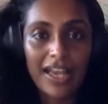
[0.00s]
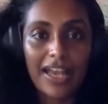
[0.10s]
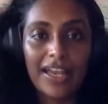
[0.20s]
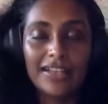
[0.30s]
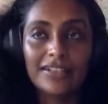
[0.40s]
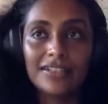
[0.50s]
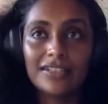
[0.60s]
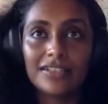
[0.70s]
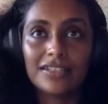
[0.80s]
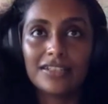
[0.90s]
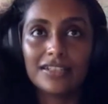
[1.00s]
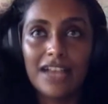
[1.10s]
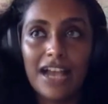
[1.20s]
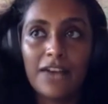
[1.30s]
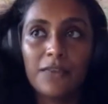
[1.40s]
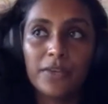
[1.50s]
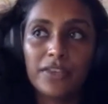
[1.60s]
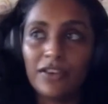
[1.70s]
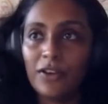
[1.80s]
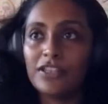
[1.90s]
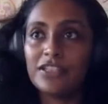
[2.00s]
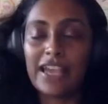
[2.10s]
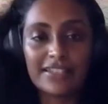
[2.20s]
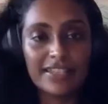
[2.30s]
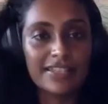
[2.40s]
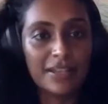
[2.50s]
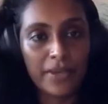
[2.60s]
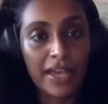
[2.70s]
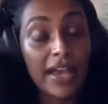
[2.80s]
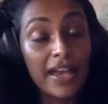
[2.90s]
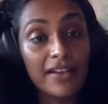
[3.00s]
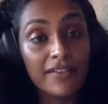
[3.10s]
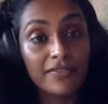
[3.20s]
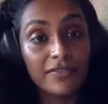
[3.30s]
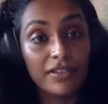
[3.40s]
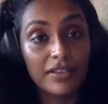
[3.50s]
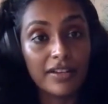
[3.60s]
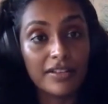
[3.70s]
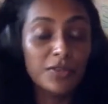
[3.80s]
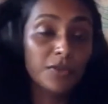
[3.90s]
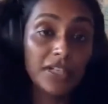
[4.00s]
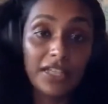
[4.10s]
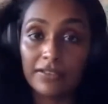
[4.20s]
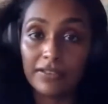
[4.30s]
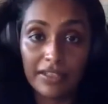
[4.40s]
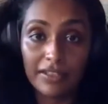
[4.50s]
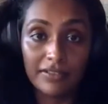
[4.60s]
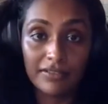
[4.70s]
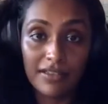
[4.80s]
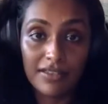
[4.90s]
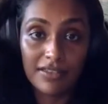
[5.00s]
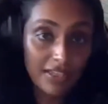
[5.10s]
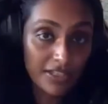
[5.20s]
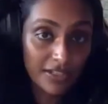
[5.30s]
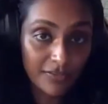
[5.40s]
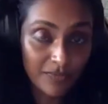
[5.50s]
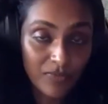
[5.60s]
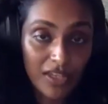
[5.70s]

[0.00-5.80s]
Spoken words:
And now with all this excess that we have, there is no need to eat seasonal.